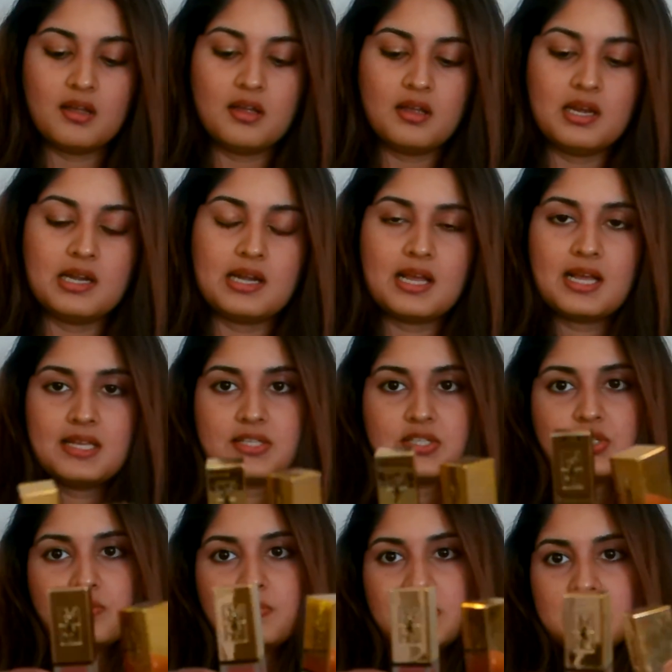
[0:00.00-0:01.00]
it has
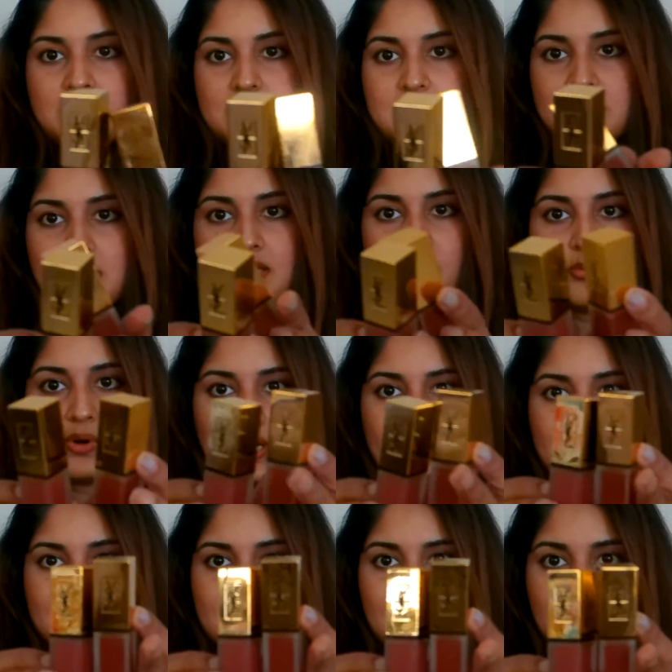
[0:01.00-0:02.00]
to be these
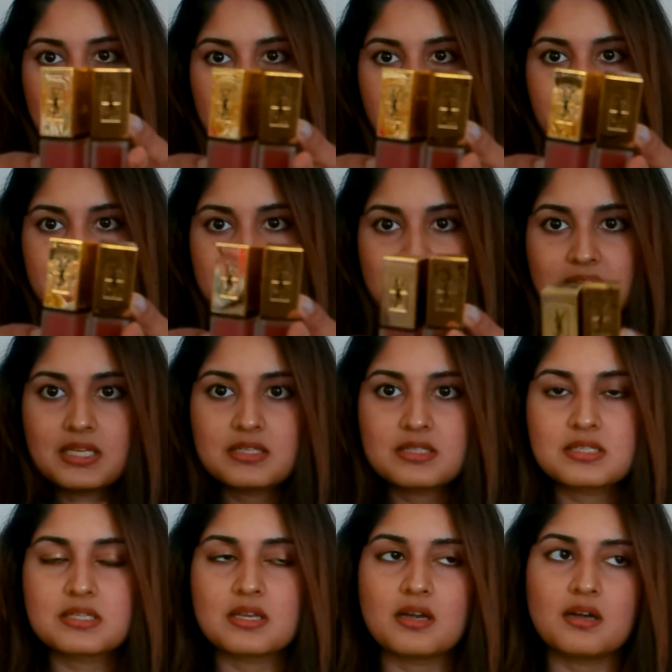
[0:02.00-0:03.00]
YSL lip
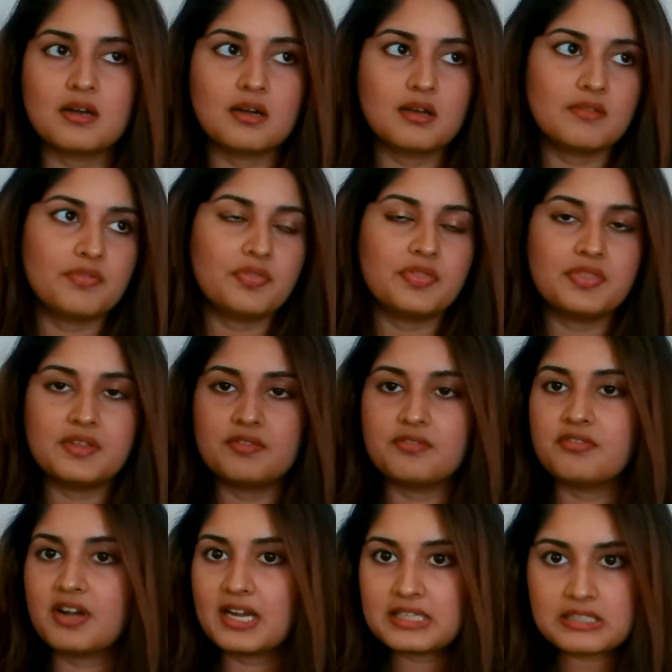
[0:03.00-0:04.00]
stains. Uh, the
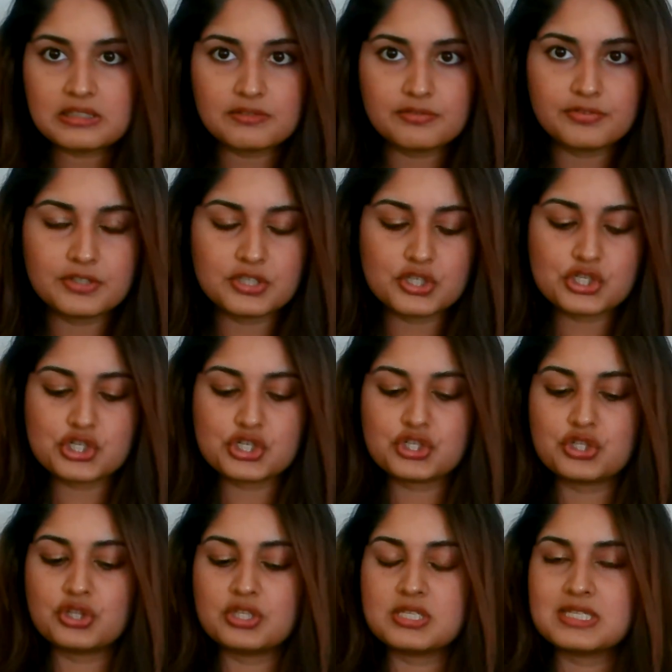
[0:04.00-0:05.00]
vinyl finish,
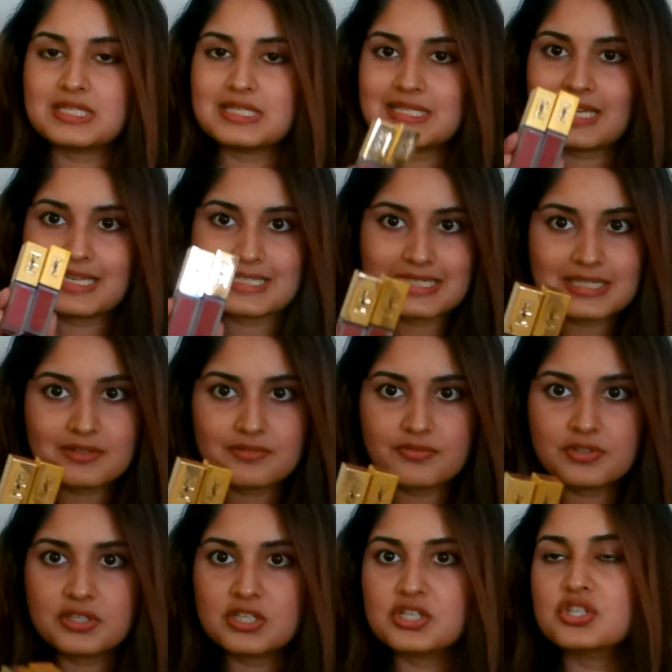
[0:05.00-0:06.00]
the satin
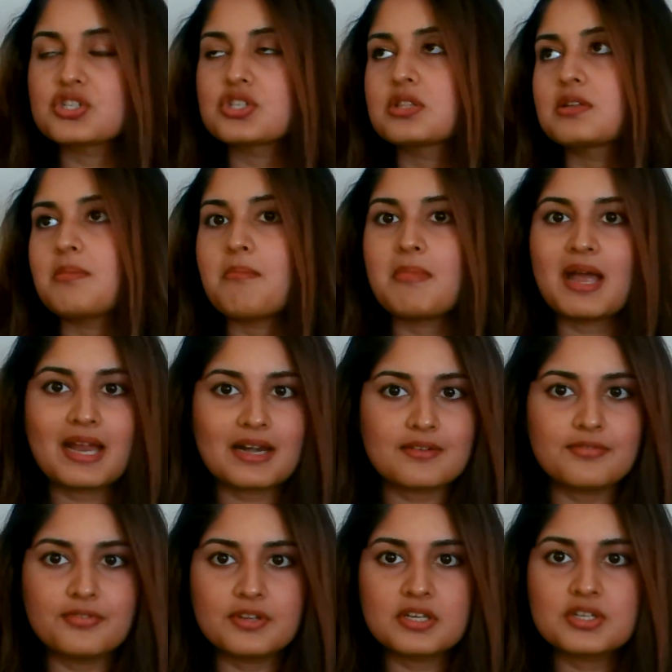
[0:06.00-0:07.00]
finish, the matte
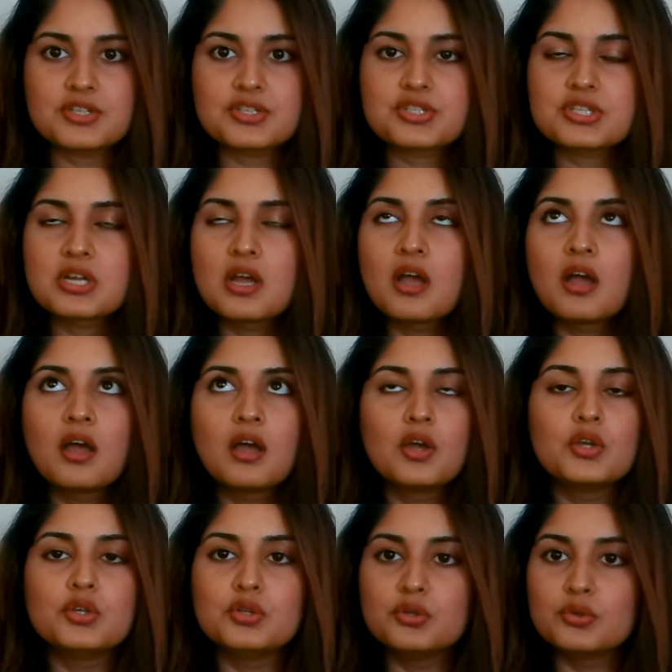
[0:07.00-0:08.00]
finish,
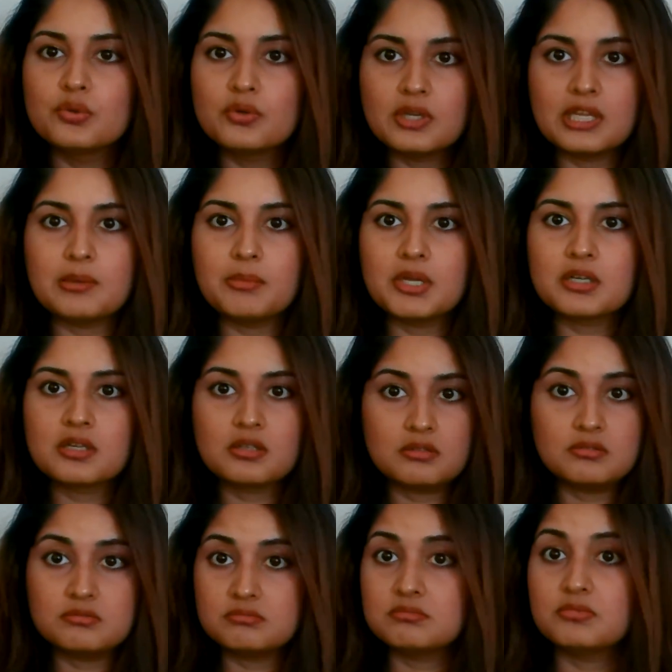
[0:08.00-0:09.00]
you name it,
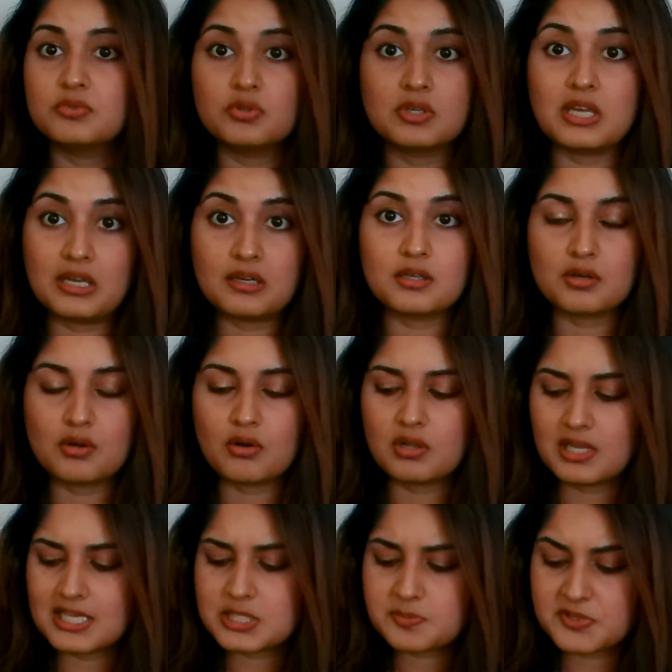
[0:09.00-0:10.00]
you get it all
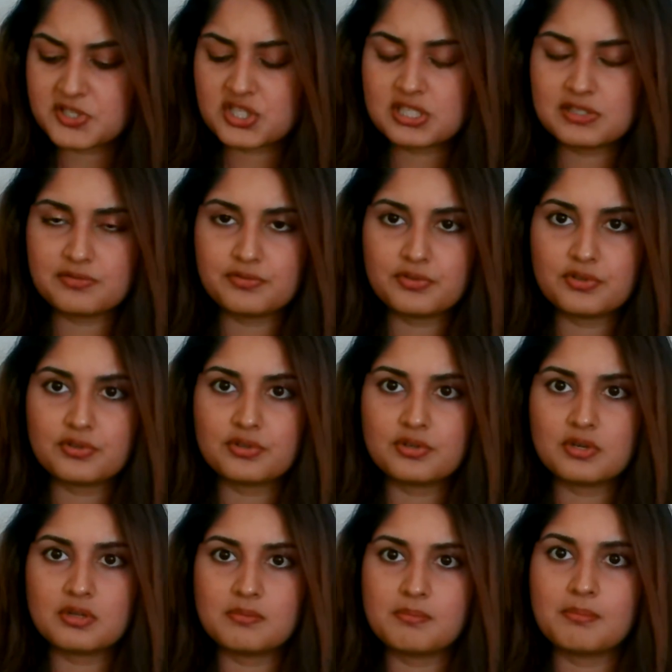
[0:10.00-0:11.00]
especially for
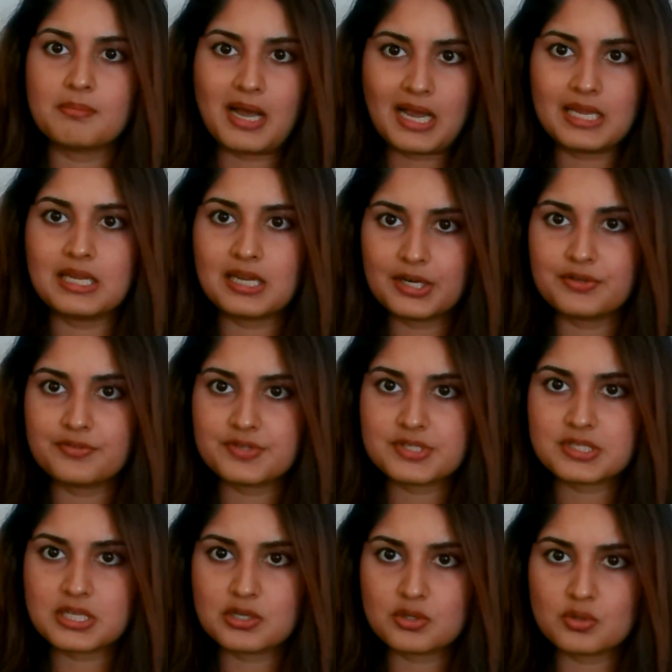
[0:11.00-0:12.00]
my kind of
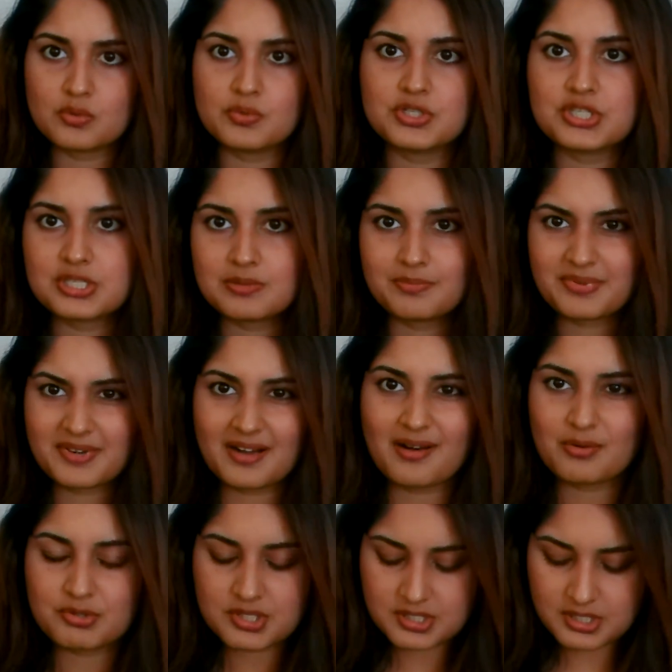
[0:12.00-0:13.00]
skin tone which is a
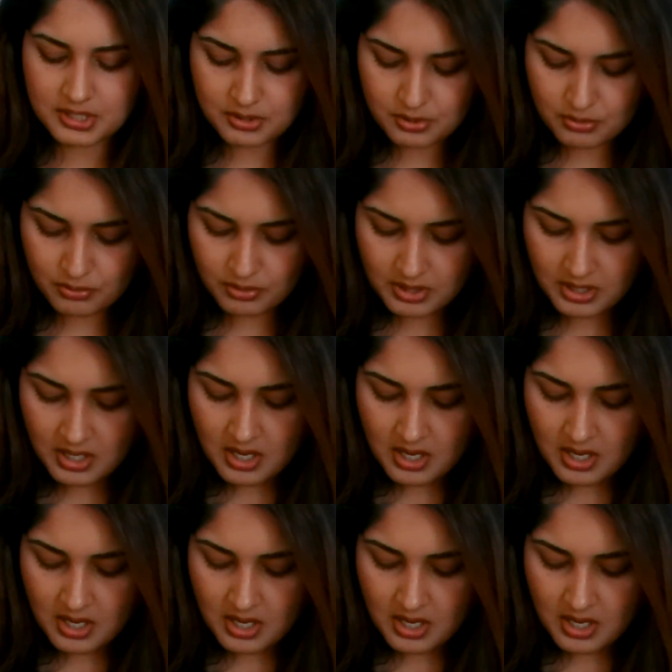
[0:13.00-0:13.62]
brown skin tone